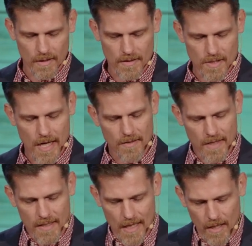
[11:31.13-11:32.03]
And the second
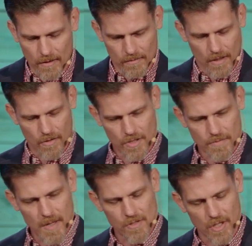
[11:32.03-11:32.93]
thing that I'll, I'll
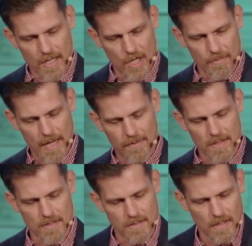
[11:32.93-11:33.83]
just mention here about
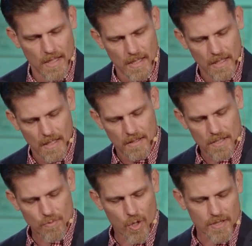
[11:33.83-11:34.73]
this,
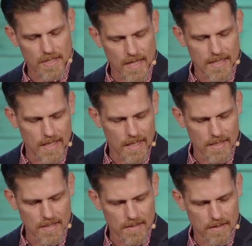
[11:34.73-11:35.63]
this work that they did
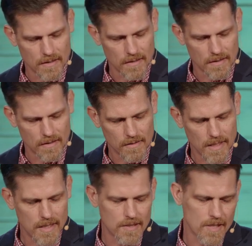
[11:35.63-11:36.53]
is they
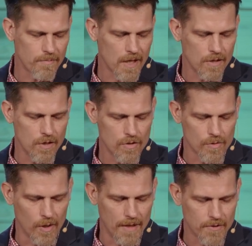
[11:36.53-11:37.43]
did something
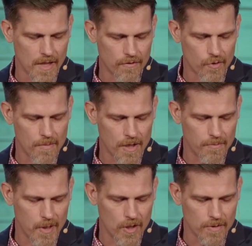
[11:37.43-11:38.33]
unusual after that three month
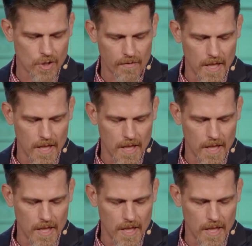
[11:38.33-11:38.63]
period was over.